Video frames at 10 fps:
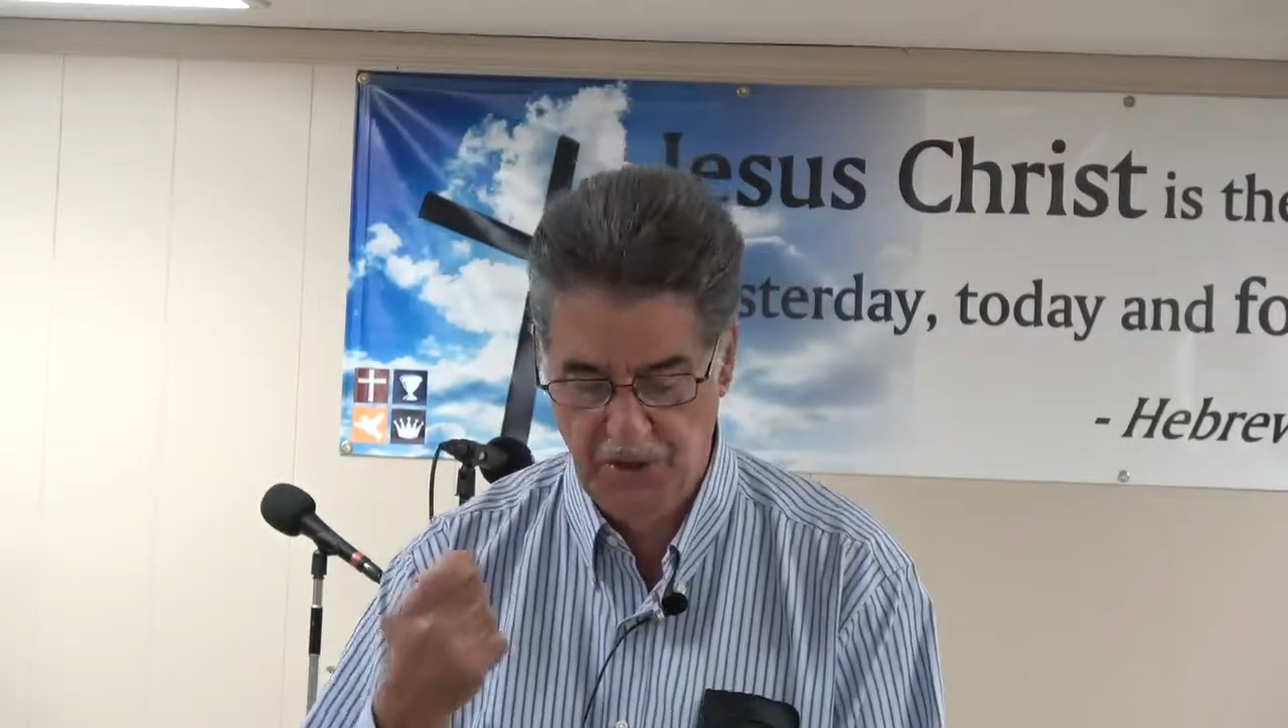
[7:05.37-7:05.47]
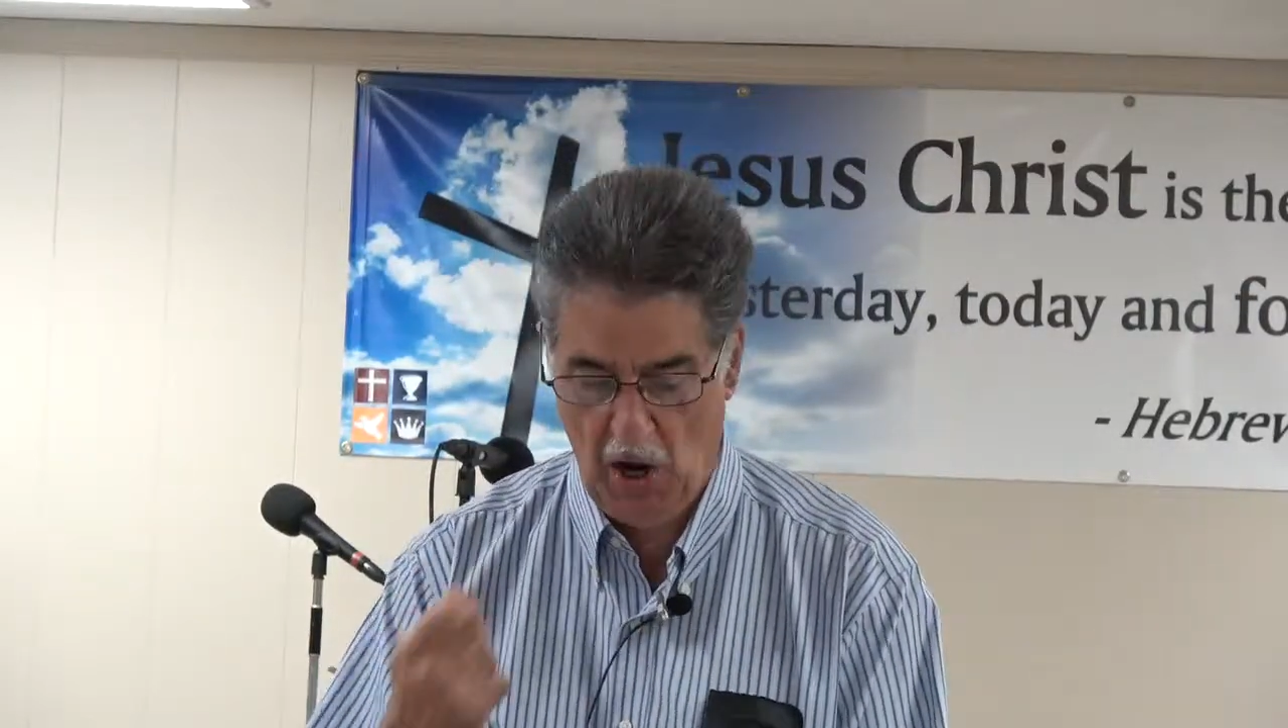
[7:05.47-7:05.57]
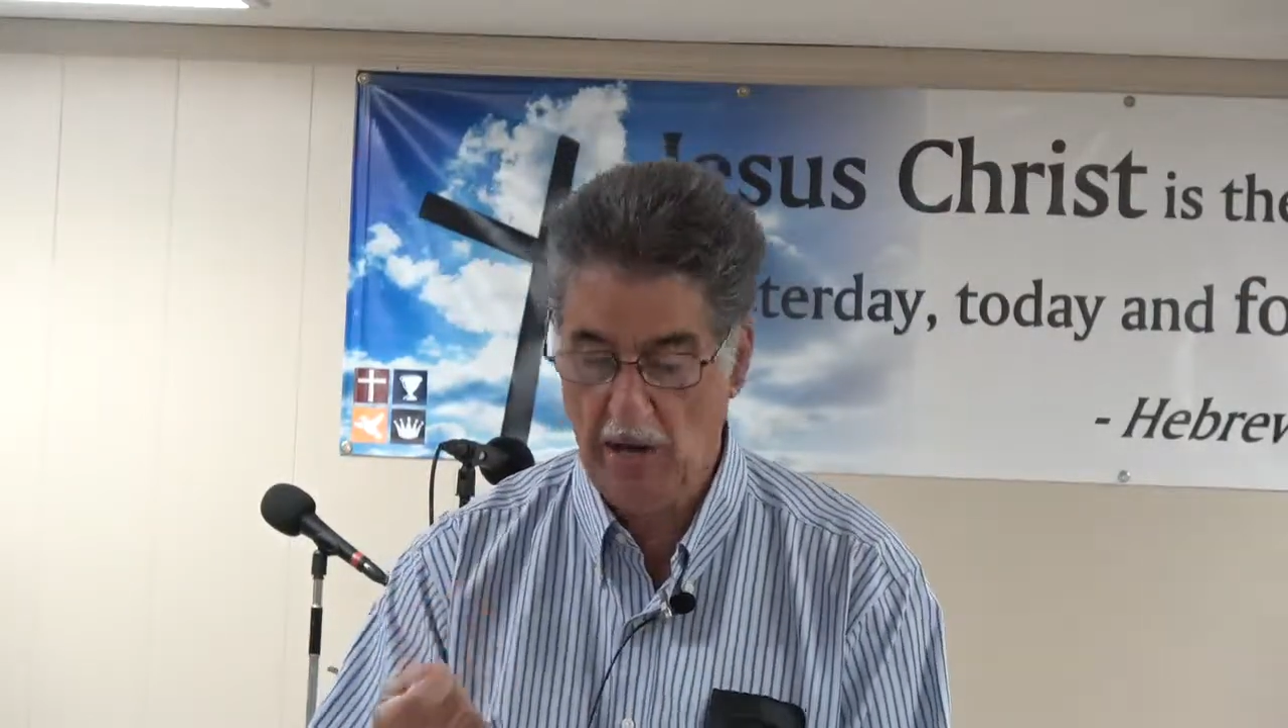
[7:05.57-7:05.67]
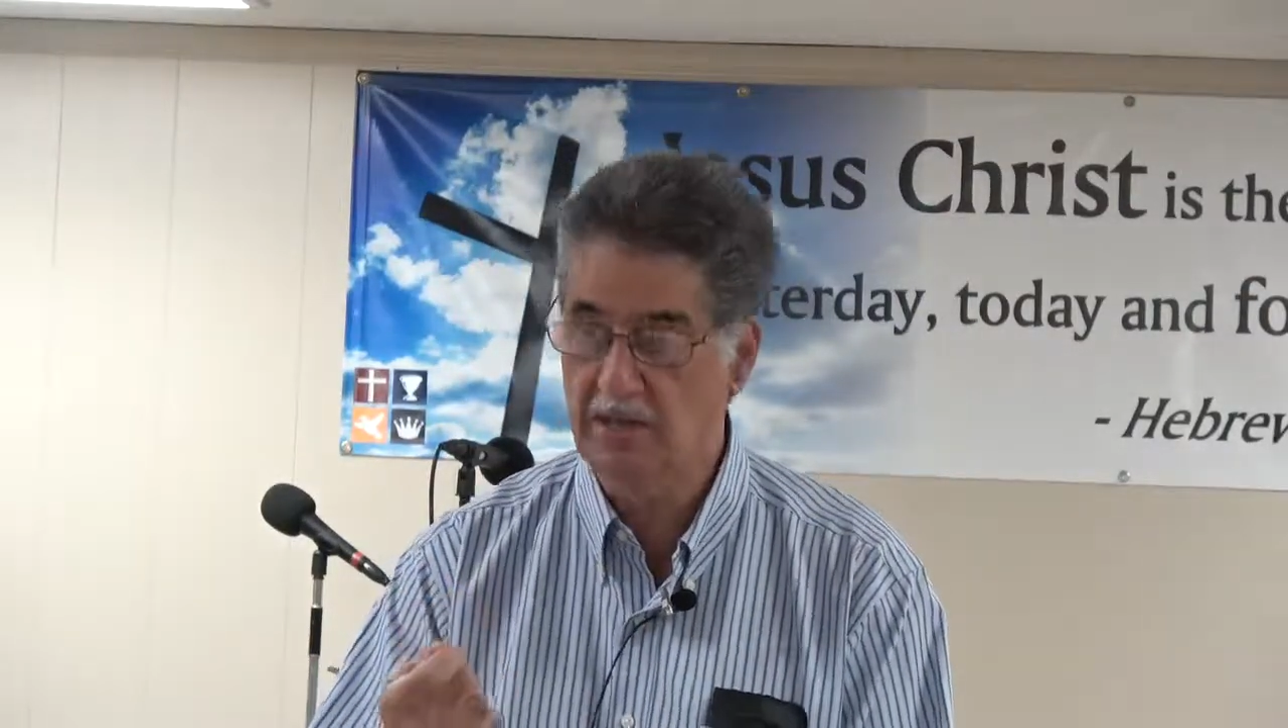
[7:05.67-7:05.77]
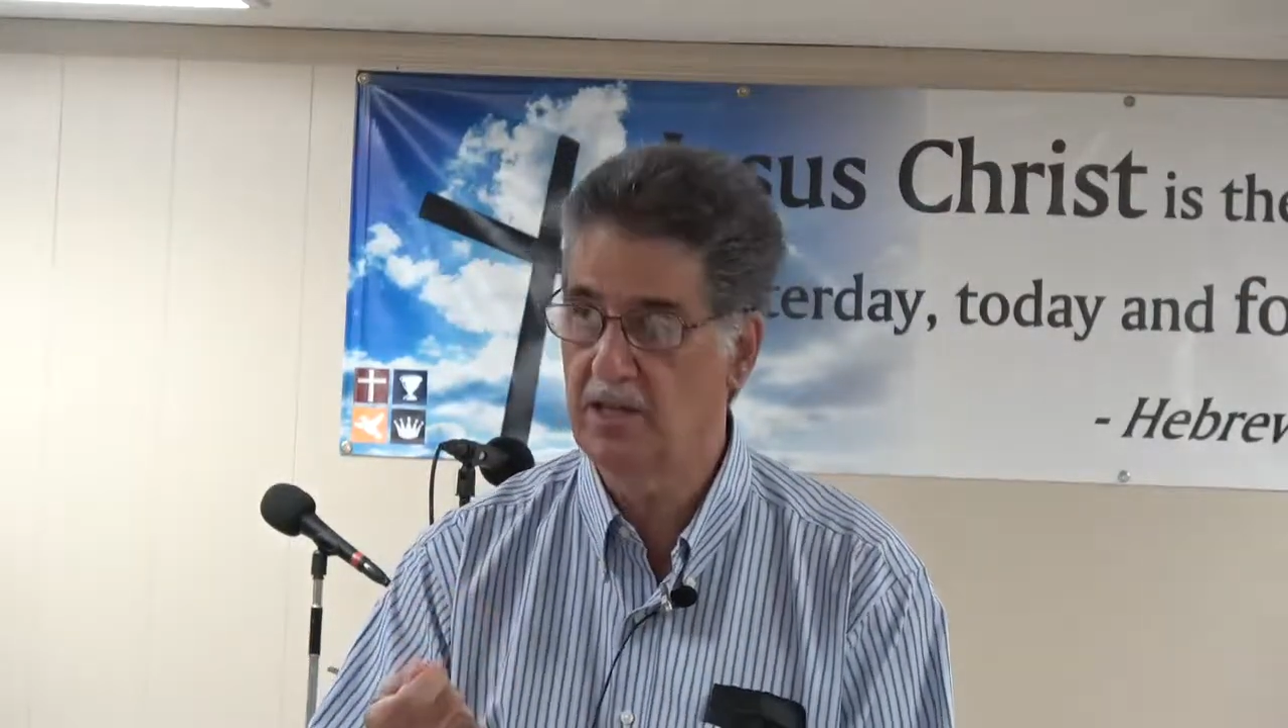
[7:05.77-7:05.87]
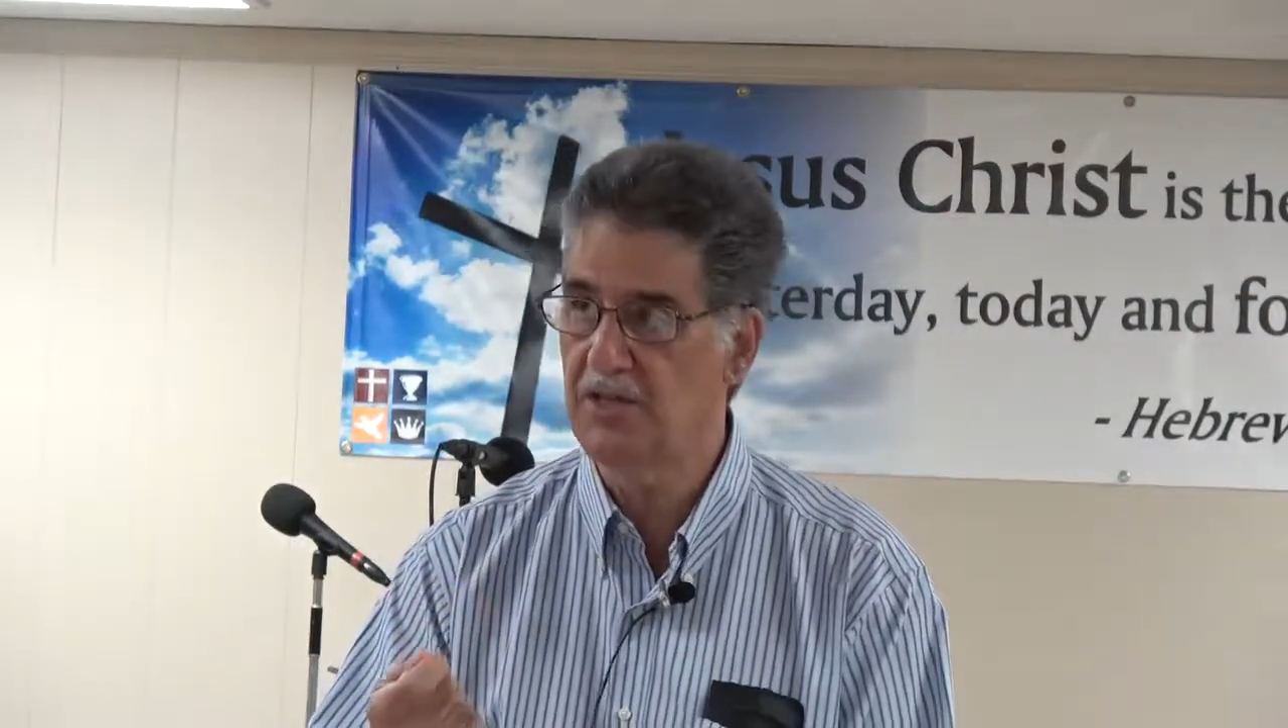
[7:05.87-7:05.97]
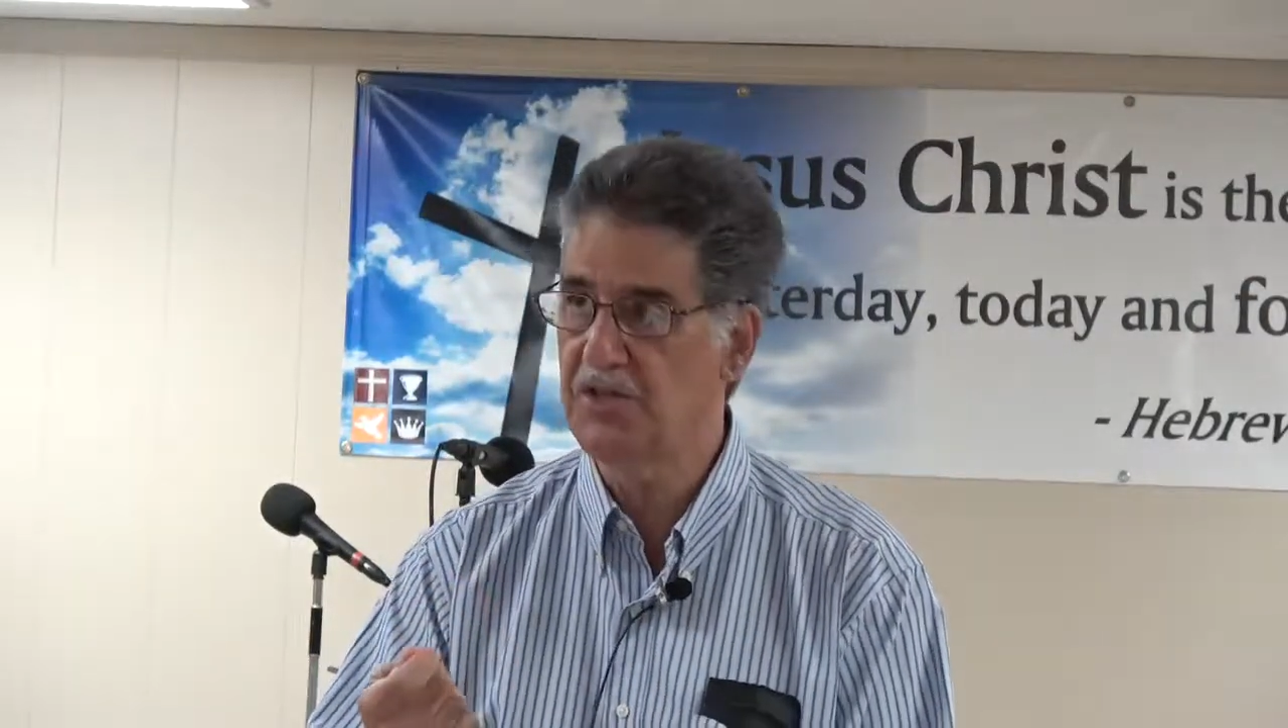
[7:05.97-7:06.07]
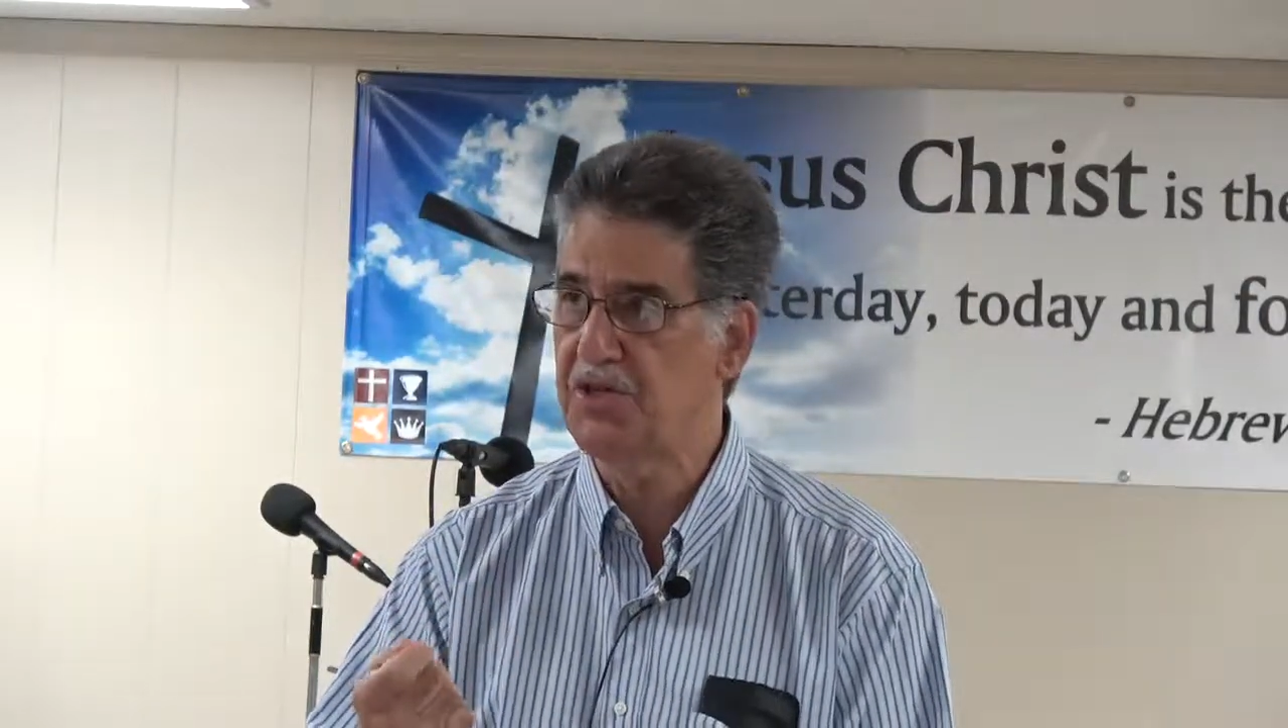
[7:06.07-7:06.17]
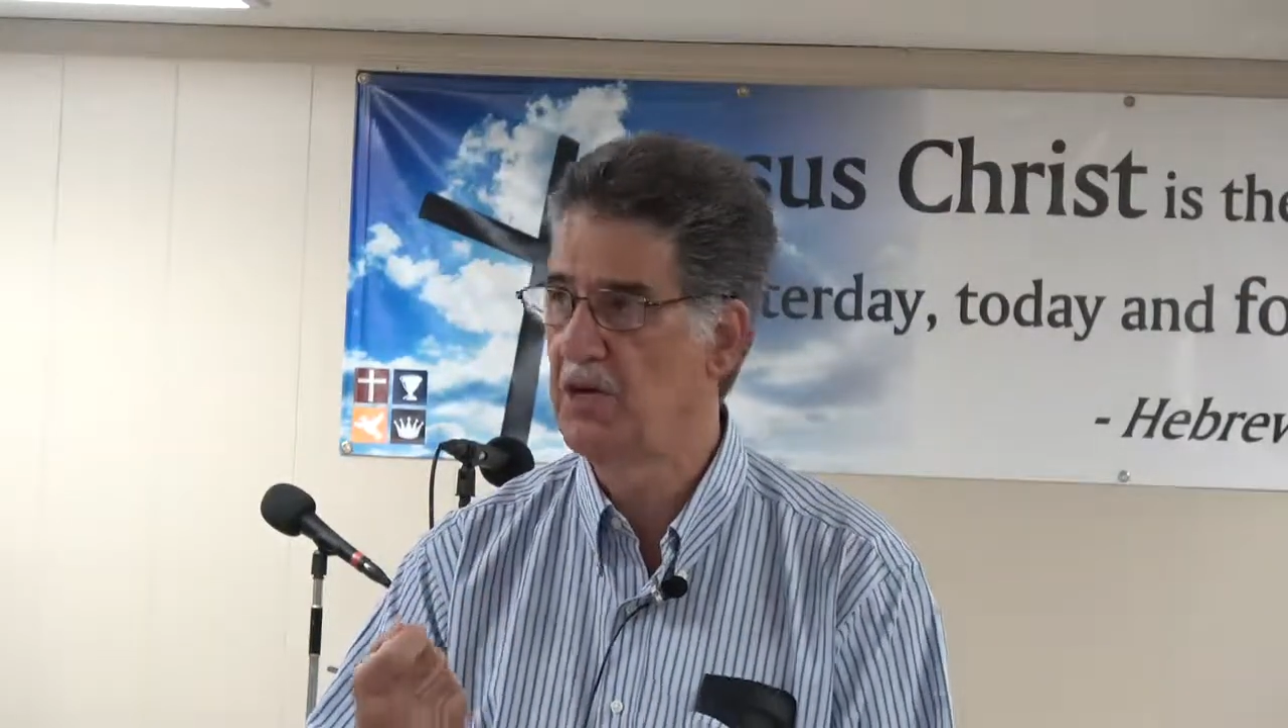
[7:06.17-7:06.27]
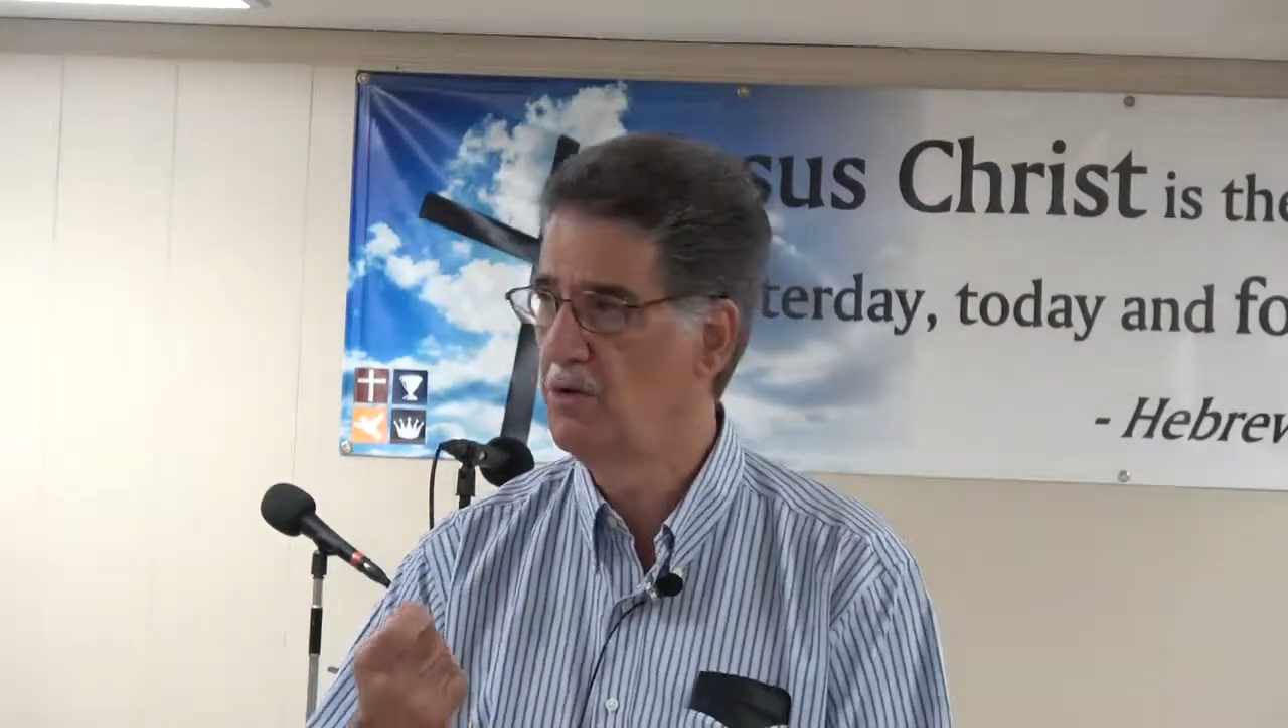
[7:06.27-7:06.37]

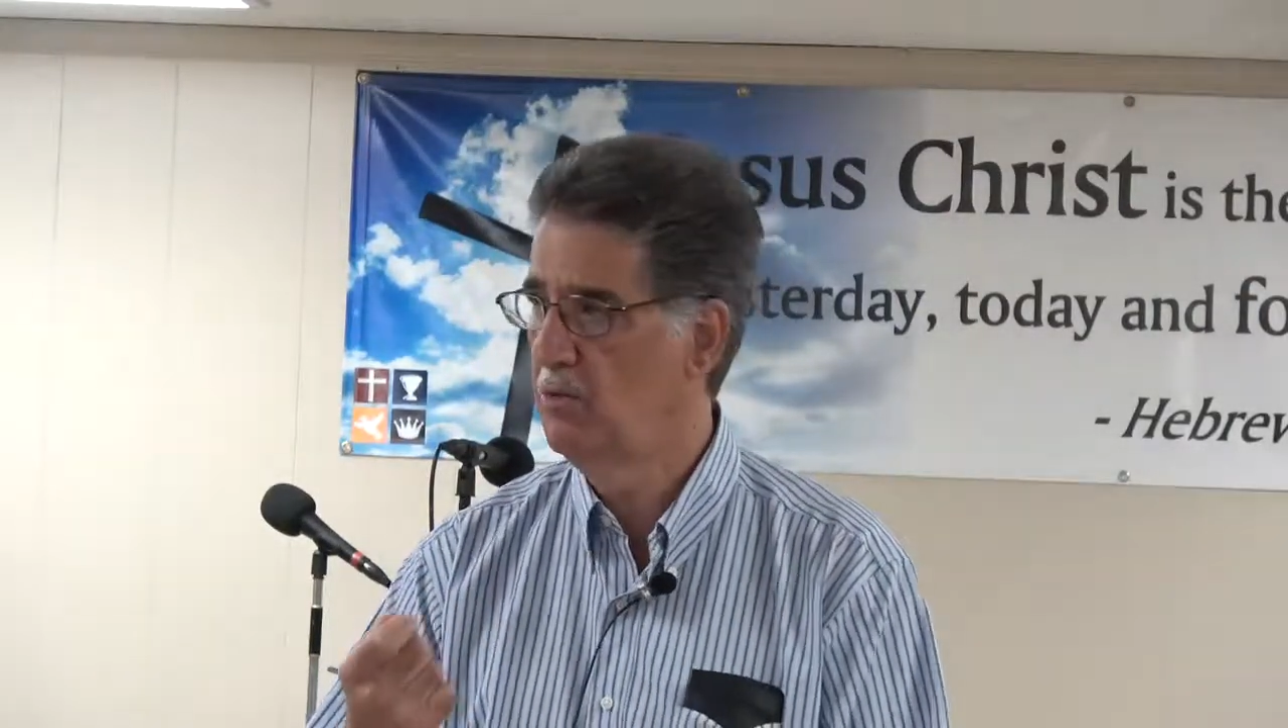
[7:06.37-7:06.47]
darkness